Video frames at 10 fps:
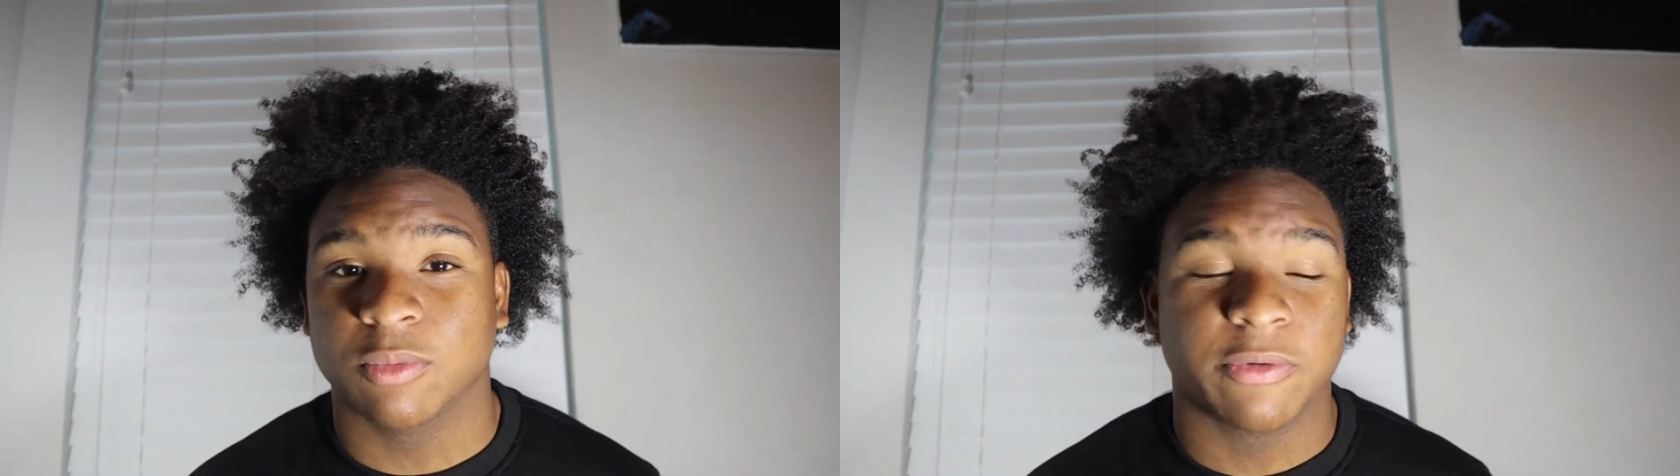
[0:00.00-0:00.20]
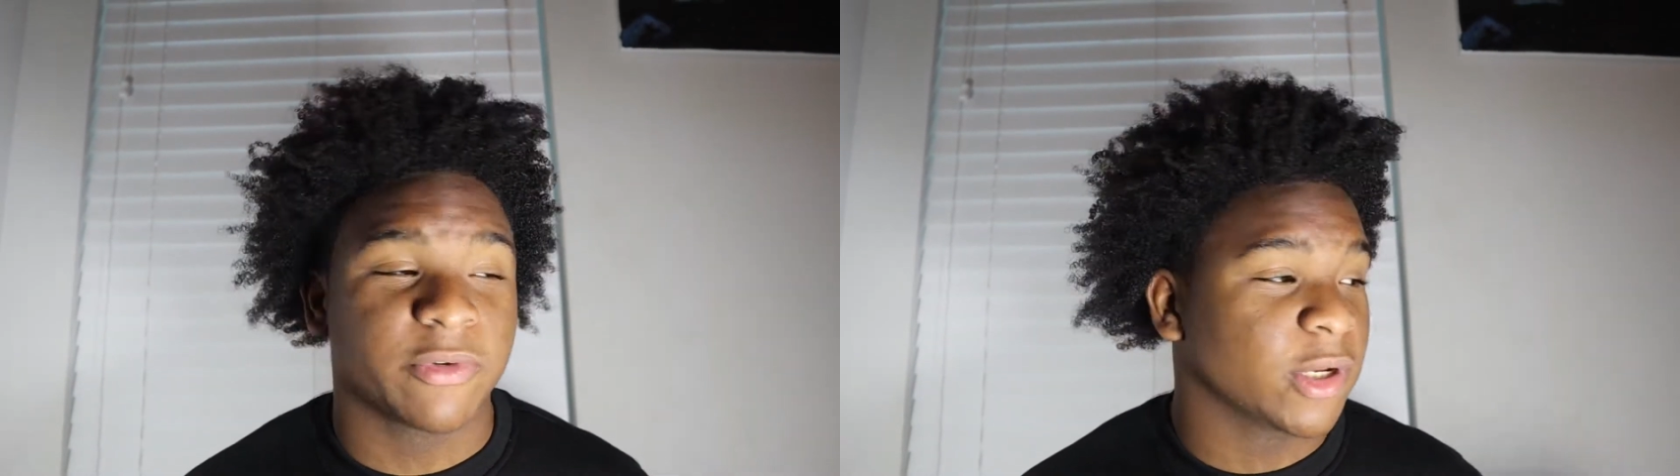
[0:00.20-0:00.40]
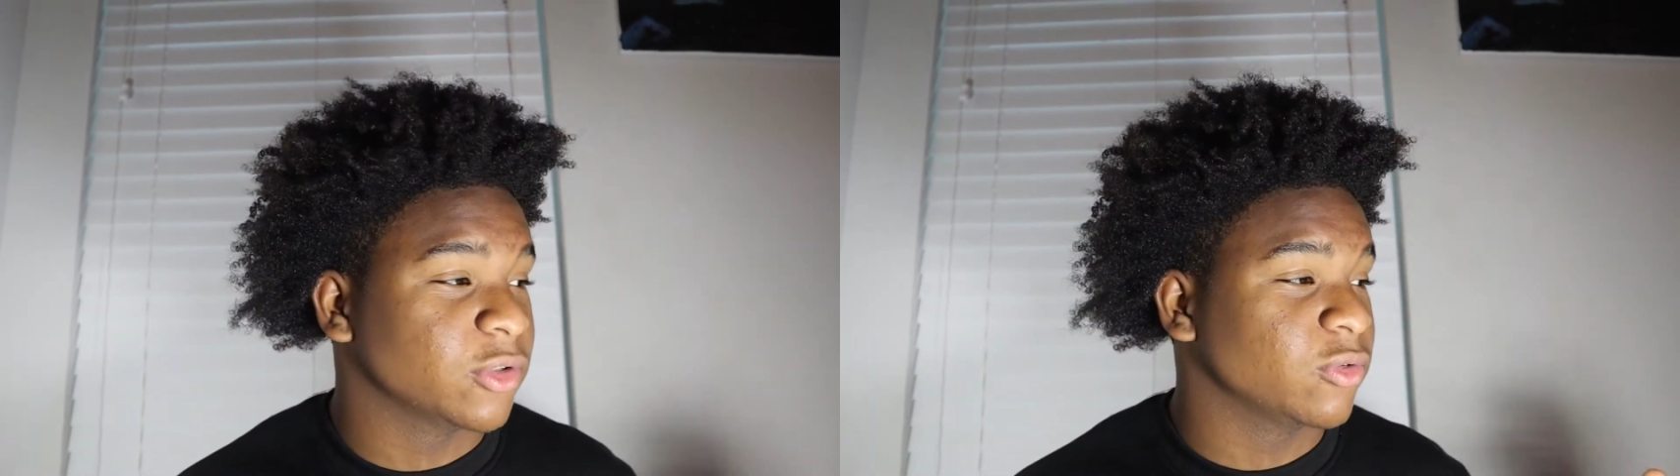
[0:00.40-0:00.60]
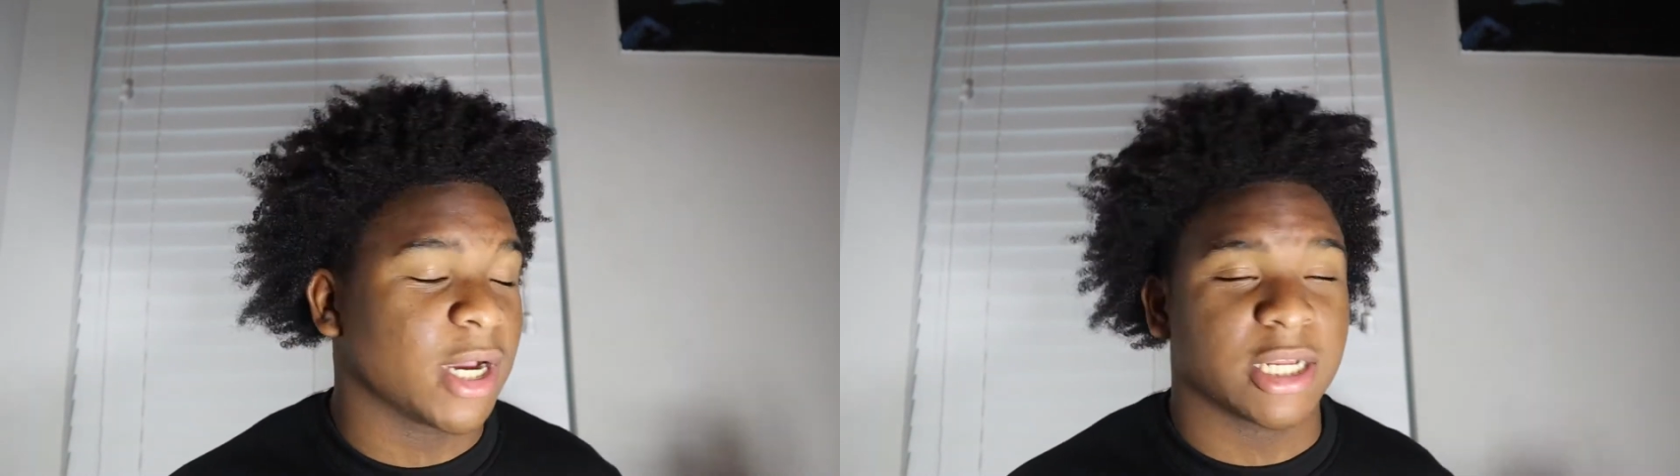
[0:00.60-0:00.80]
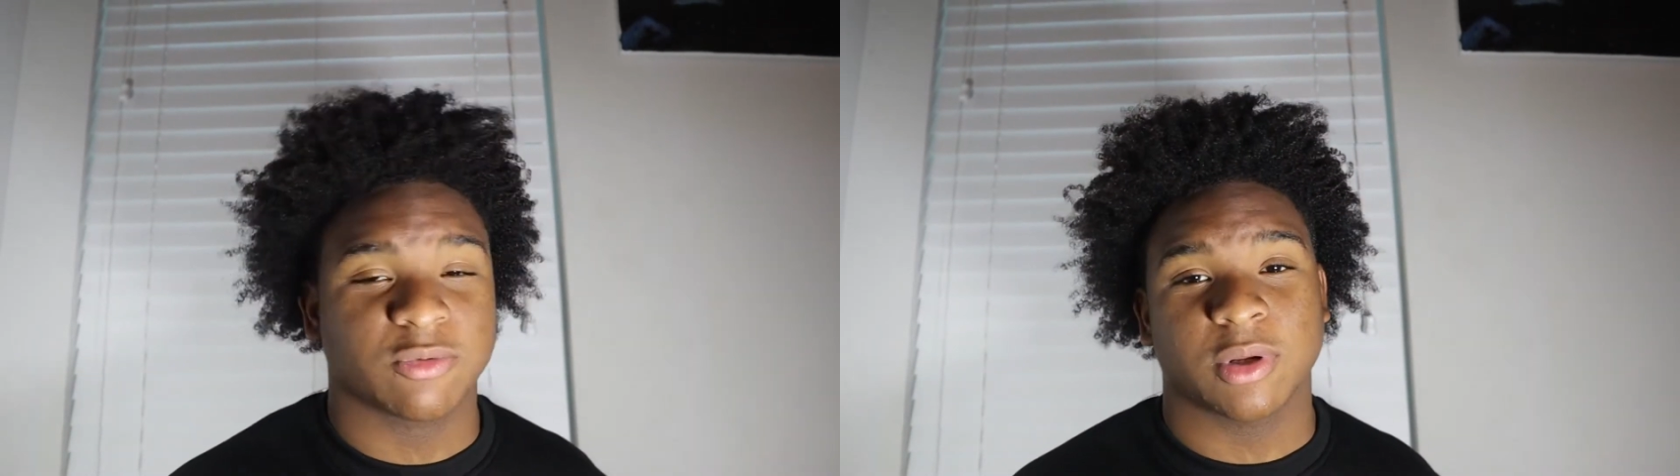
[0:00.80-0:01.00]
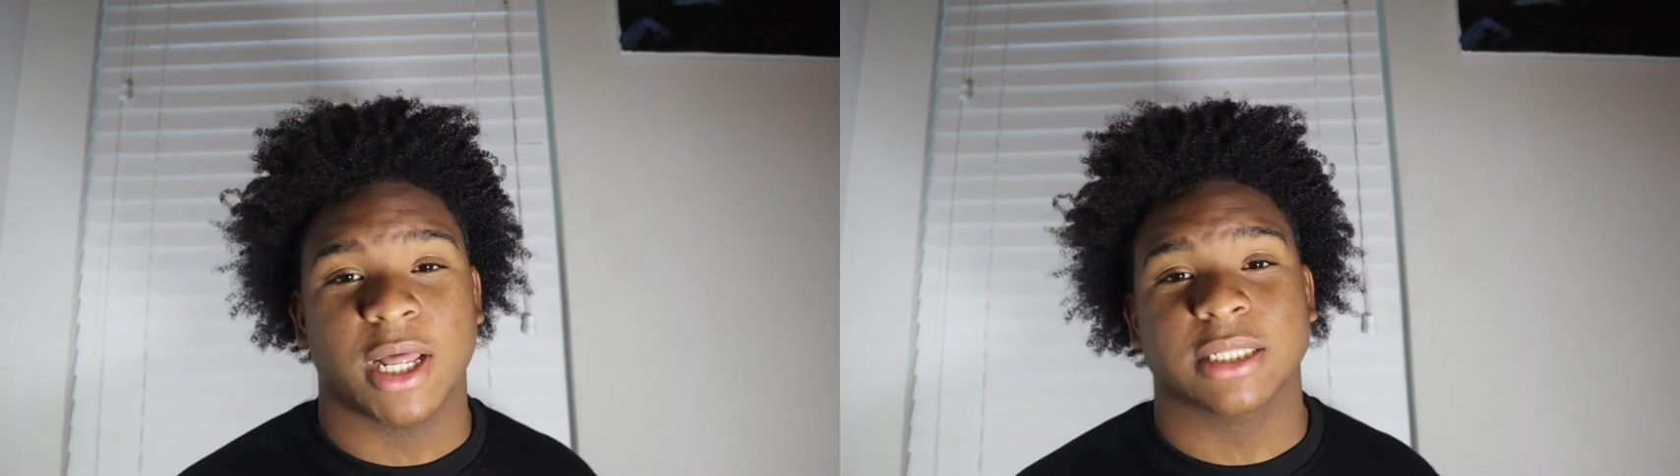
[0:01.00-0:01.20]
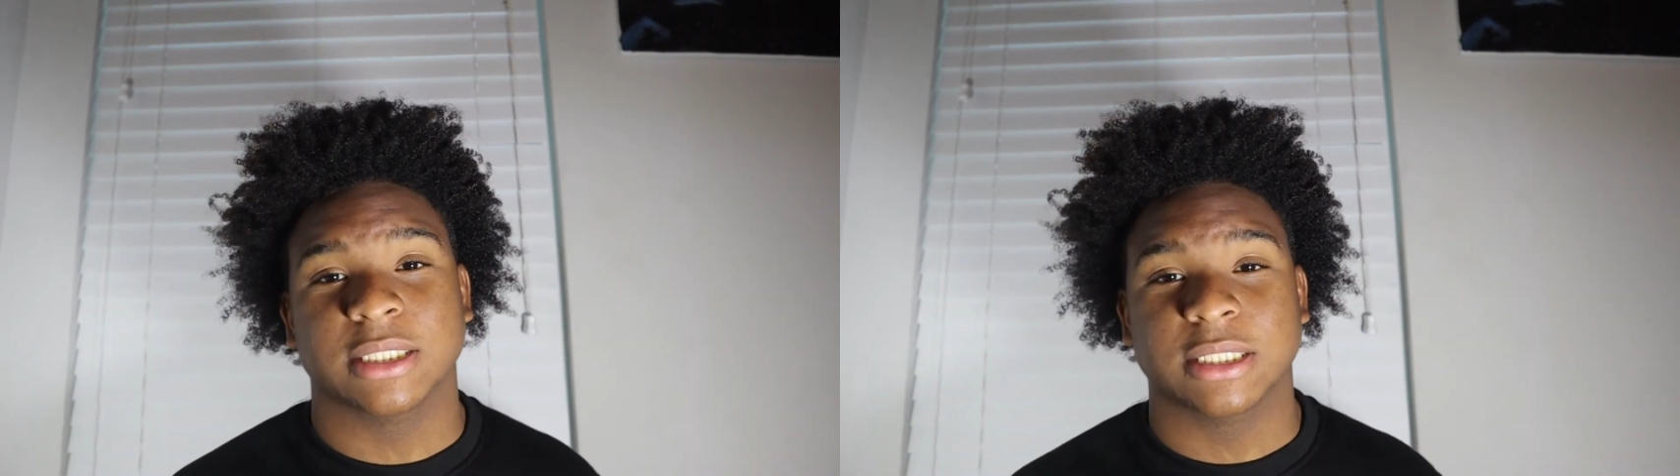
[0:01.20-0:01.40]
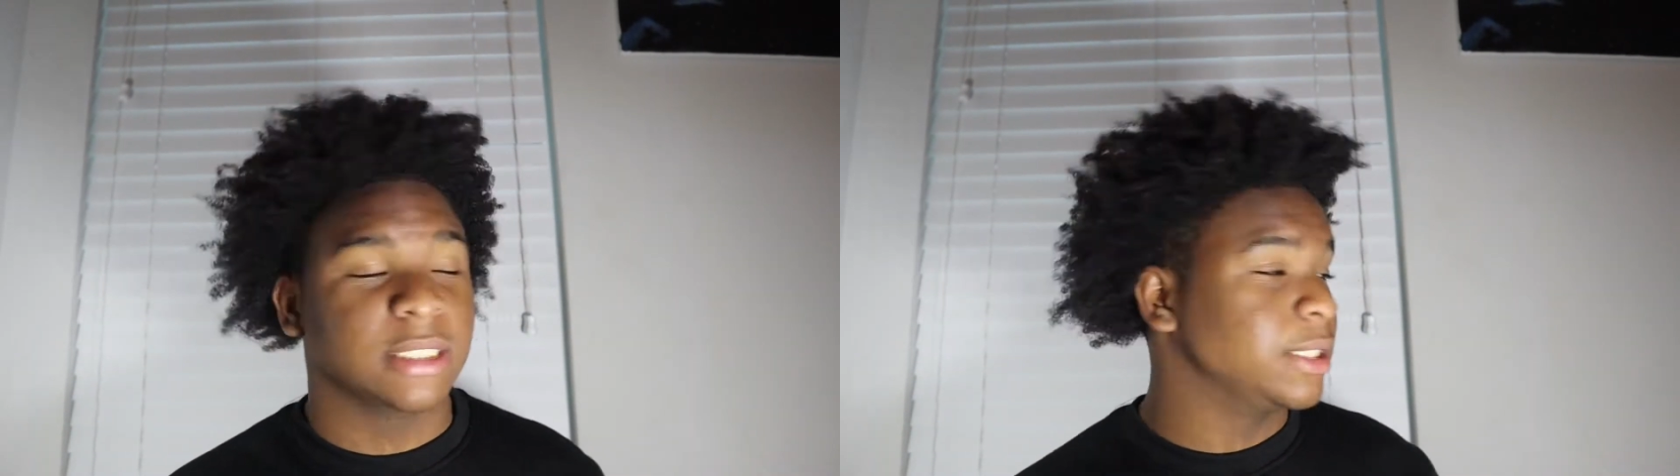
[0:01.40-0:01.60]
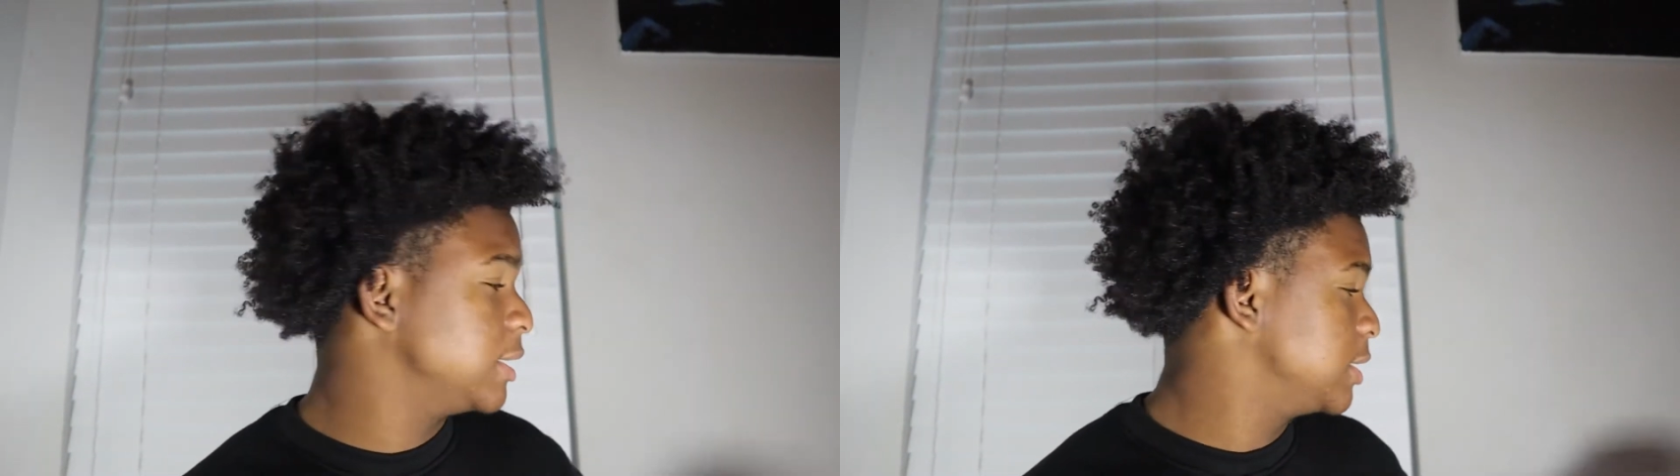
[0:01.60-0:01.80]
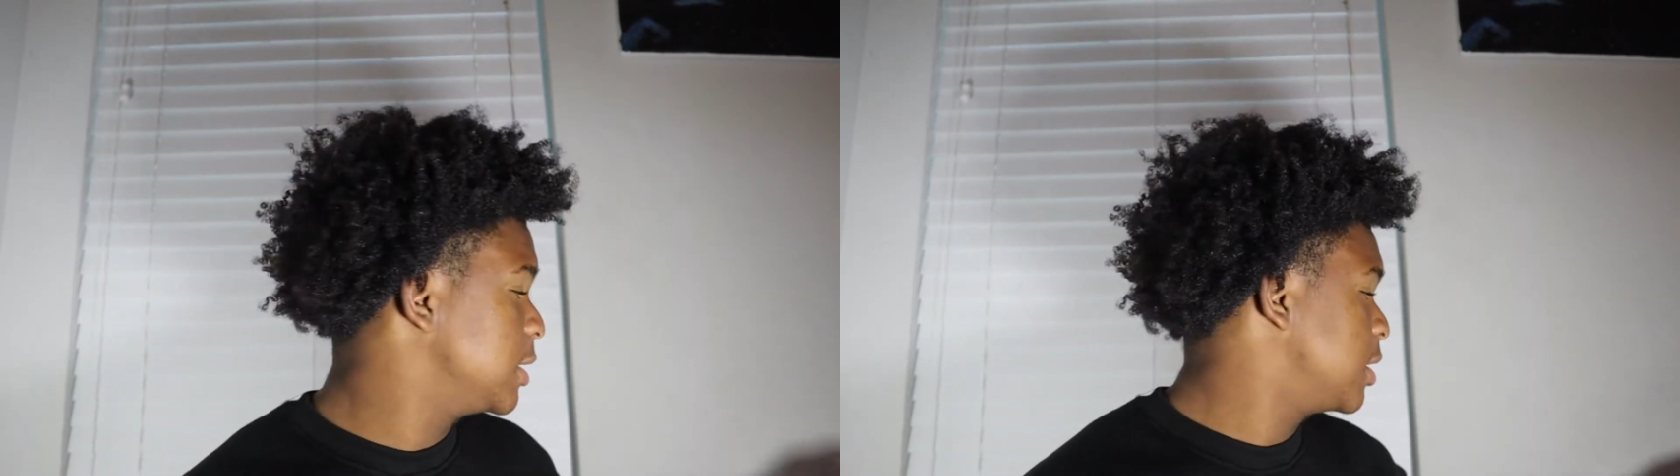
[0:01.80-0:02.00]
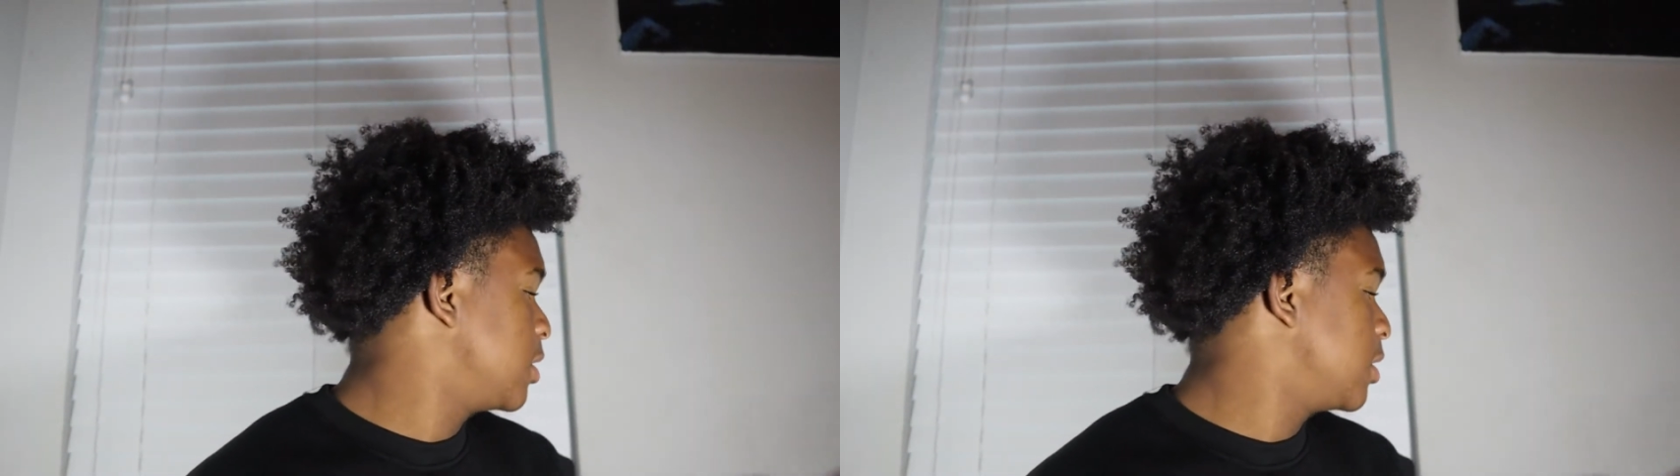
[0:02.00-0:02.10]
what videos you guys would like to see,